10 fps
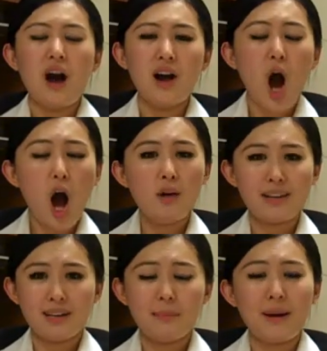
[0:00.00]
on how
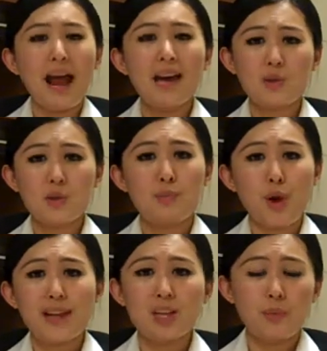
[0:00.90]
it applies to
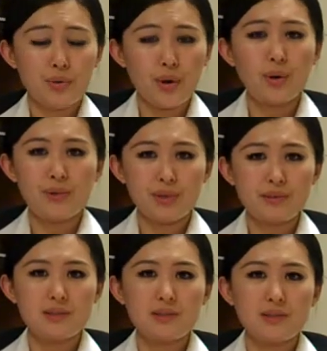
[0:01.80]
practical
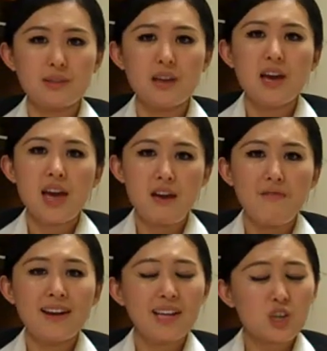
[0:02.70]
problems and
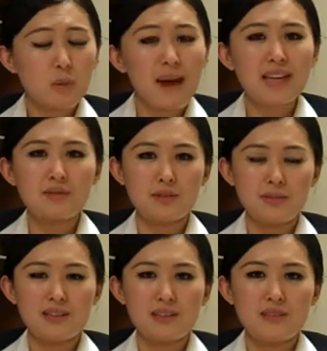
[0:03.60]
financial
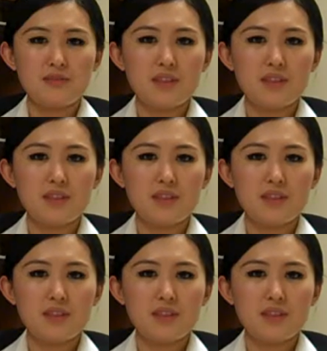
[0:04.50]
management.